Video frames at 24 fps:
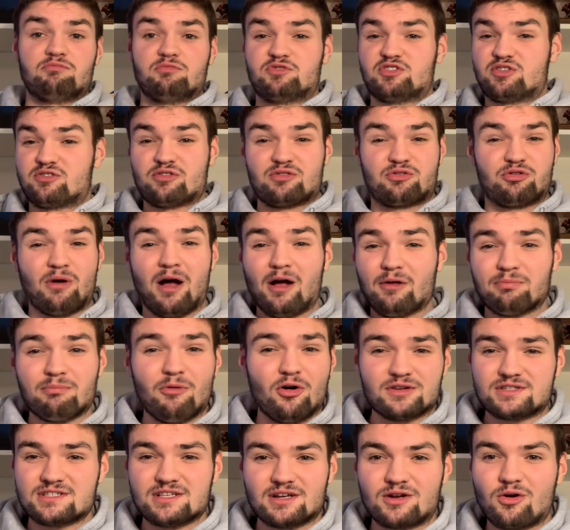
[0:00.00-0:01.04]
throughout
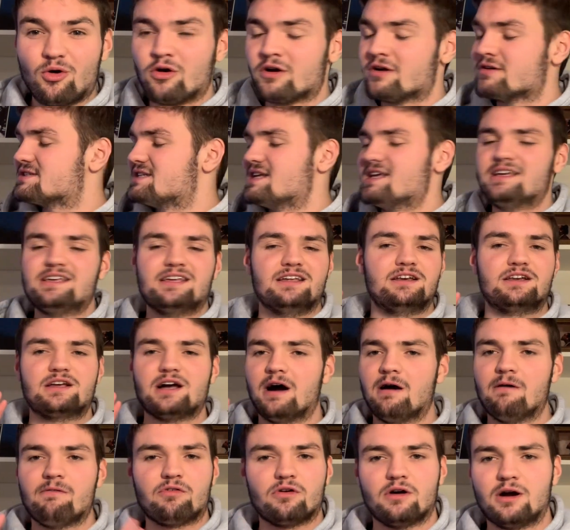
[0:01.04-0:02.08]
most of the quarters, he can
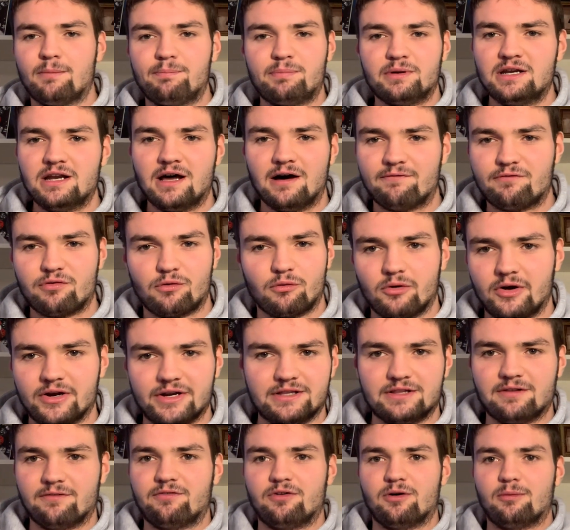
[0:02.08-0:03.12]
cover up enough for running
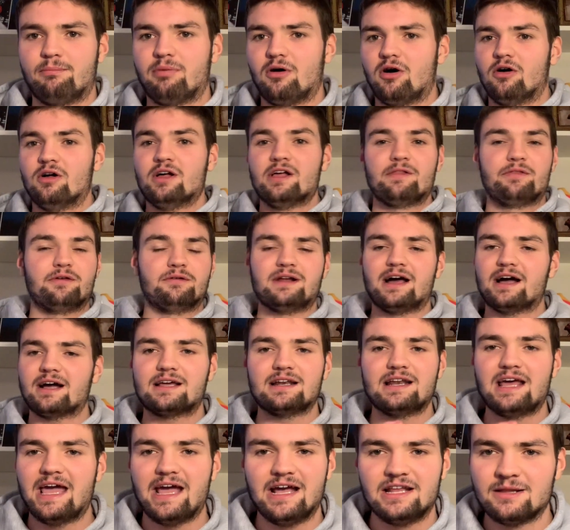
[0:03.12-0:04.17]
the football. They're not going to
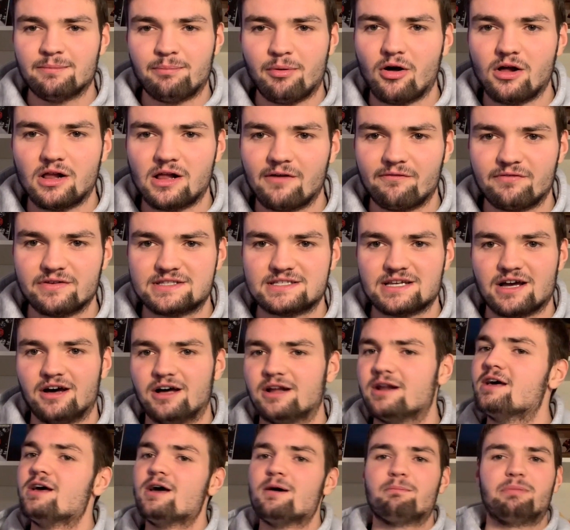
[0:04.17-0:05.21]
hand the ball off a ton,
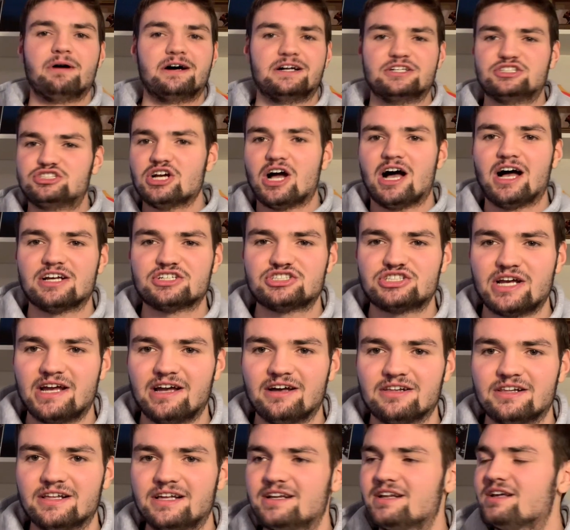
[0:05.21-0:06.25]
but Josh
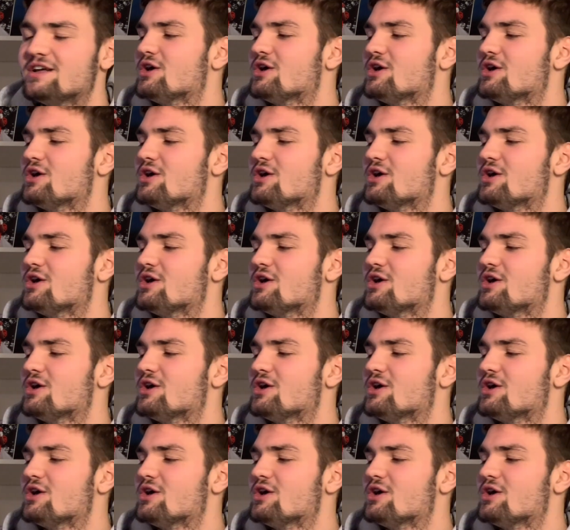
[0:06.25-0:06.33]
Allen,